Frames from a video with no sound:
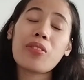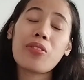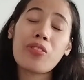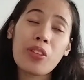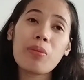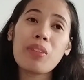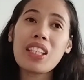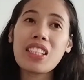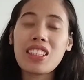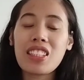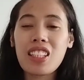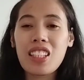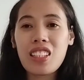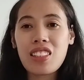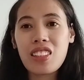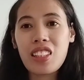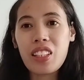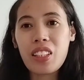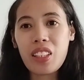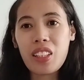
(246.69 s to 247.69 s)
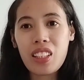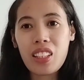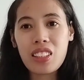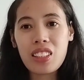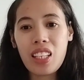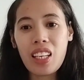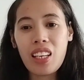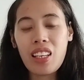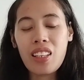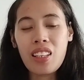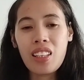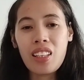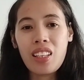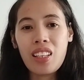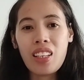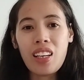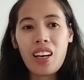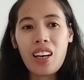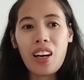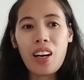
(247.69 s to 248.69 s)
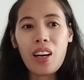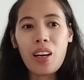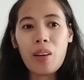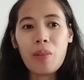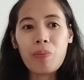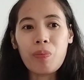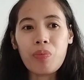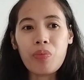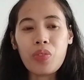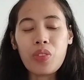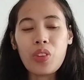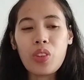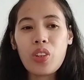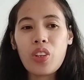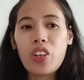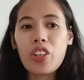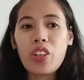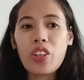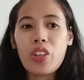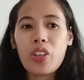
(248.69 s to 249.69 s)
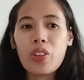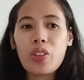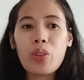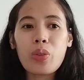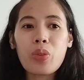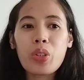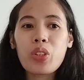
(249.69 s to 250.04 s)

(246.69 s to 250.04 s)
For me it's easier because there